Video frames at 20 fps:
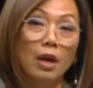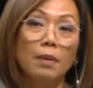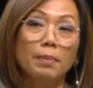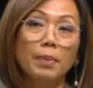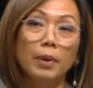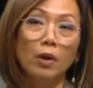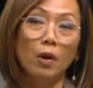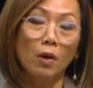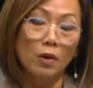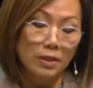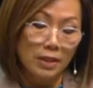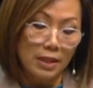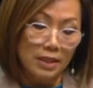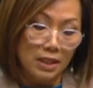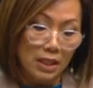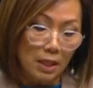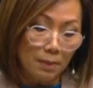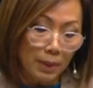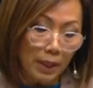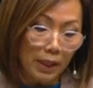because
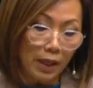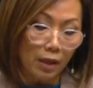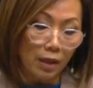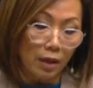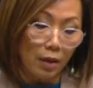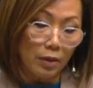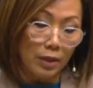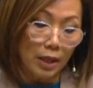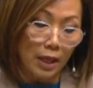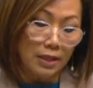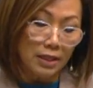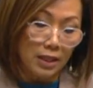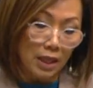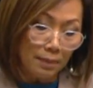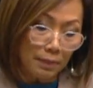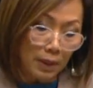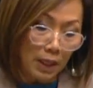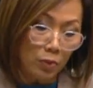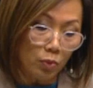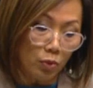they
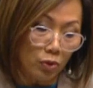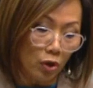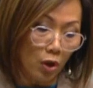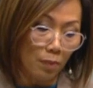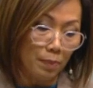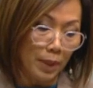simply will not